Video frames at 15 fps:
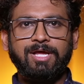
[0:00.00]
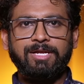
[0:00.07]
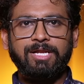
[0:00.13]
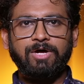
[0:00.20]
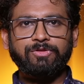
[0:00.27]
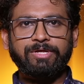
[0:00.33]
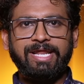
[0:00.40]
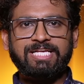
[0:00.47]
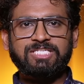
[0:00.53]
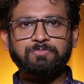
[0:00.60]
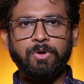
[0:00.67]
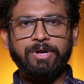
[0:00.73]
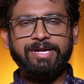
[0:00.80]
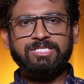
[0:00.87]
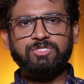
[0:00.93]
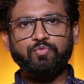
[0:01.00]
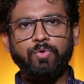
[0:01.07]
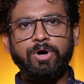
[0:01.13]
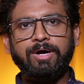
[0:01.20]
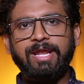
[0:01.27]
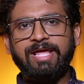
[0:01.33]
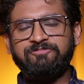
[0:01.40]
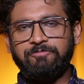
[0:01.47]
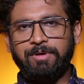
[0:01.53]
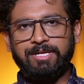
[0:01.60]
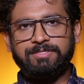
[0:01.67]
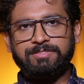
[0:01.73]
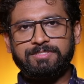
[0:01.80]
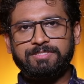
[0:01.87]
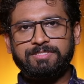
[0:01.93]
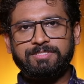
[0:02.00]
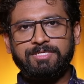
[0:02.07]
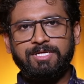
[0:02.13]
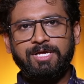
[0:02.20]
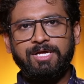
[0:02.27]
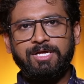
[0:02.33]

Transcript: Now the next point is work-life balance.